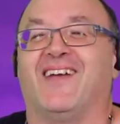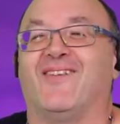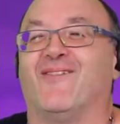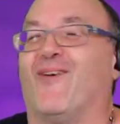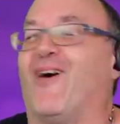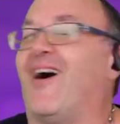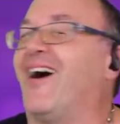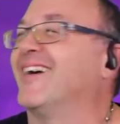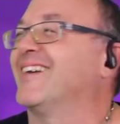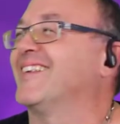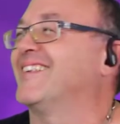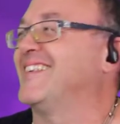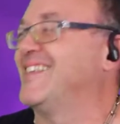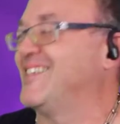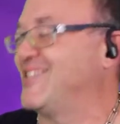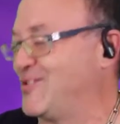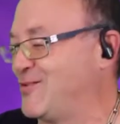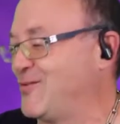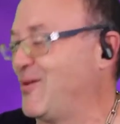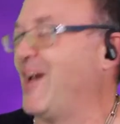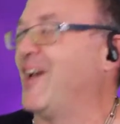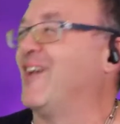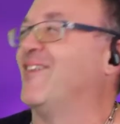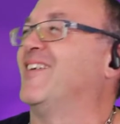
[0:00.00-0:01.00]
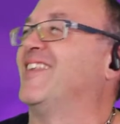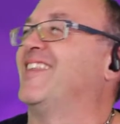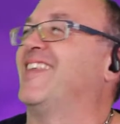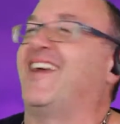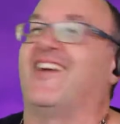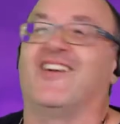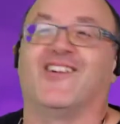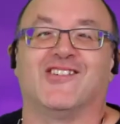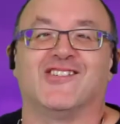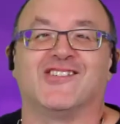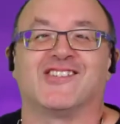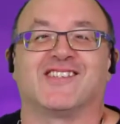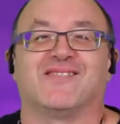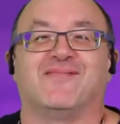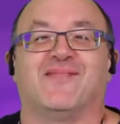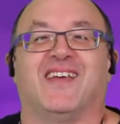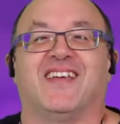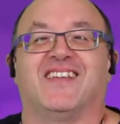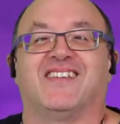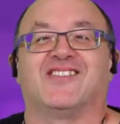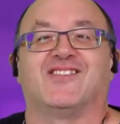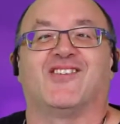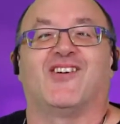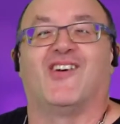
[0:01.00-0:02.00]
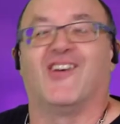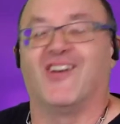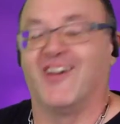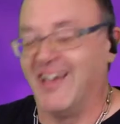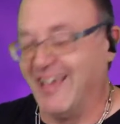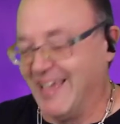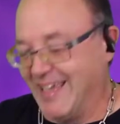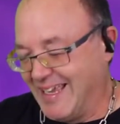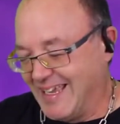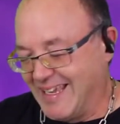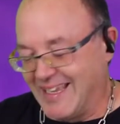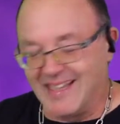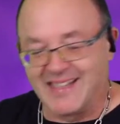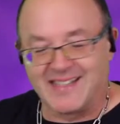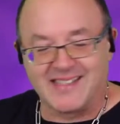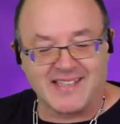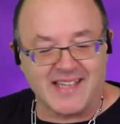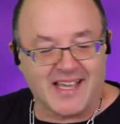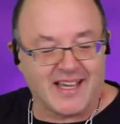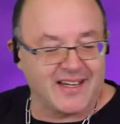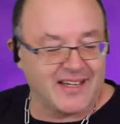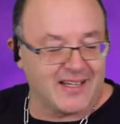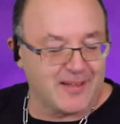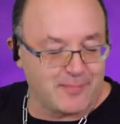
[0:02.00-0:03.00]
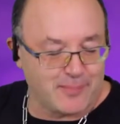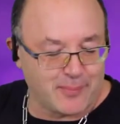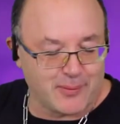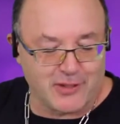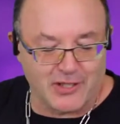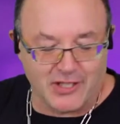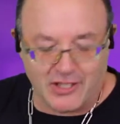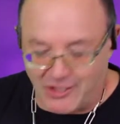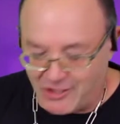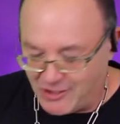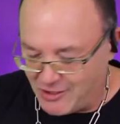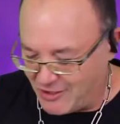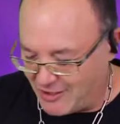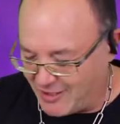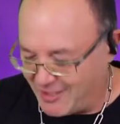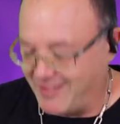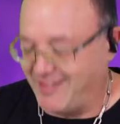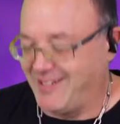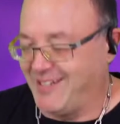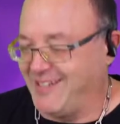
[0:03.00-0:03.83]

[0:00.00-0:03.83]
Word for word: Walk This Way with Aerosmith, so it sounded pretty good.